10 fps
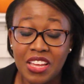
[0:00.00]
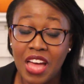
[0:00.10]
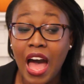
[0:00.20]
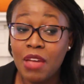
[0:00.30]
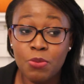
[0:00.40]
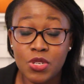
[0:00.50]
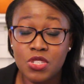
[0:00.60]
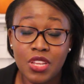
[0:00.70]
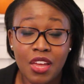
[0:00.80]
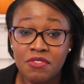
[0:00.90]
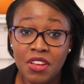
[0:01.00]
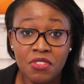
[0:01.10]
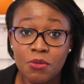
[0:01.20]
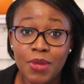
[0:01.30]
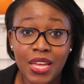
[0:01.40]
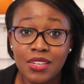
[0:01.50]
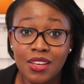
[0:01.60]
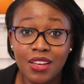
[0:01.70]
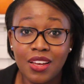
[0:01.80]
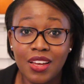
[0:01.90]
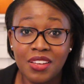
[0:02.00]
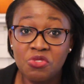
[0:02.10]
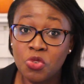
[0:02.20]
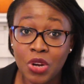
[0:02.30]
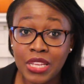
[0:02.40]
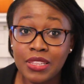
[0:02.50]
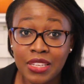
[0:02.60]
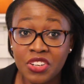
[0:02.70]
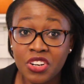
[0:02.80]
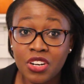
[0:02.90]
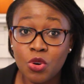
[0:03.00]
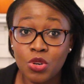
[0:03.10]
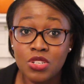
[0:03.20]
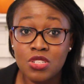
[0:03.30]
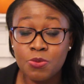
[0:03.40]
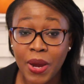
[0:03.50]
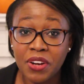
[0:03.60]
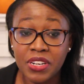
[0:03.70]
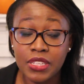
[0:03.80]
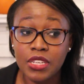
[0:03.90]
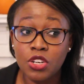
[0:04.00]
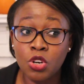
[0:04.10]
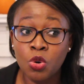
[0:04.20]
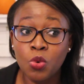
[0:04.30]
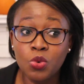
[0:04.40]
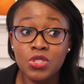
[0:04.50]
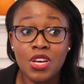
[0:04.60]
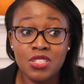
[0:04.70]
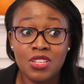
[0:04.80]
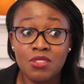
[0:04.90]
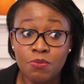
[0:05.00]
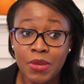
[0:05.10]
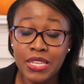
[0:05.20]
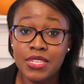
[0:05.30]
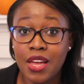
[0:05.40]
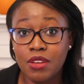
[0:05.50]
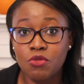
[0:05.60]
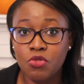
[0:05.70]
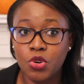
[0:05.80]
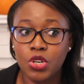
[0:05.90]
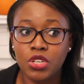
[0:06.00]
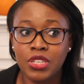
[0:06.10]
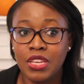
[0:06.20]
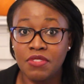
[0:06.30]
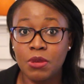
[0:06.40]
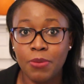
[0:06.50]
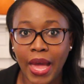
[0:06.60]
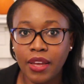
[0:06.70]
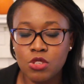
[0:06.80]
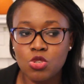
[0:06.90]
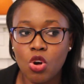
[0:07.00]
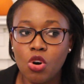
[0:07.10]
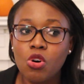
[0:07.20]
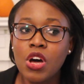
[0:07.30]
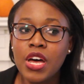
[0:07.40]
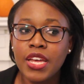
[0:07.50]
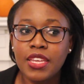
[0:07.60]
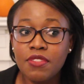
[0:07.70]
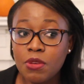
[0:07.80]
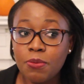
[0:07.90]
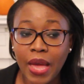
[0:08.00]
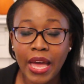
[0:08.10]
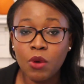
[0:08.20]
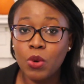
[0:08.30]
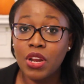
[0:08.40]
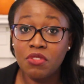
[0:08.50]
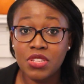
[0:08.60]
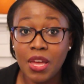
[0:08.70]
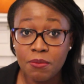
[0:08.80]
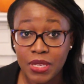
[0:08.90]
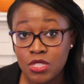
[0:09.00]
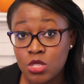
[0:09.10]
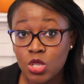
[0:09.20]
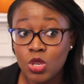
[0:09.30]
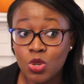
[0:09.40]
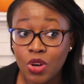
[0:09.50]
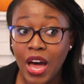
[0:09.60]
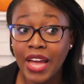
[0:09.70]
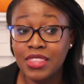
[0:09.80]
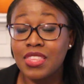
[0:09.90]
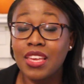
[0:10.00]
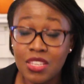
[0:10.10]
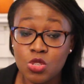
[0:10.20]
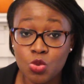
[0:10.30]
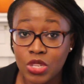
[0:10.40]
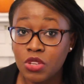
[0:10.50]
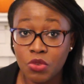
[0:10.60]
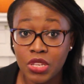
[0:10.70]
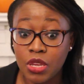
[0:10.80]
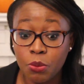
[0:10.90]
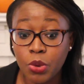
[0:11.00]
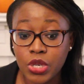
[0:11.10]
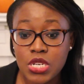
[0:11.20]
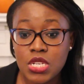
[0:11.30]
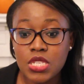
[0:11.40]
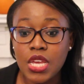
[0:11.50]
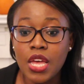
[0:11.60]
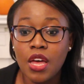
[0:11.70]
I personally have never met a great leader or an inspiring leader who doesn't make time for giving back. So giving back, whatever that means to you, I think is really, really important.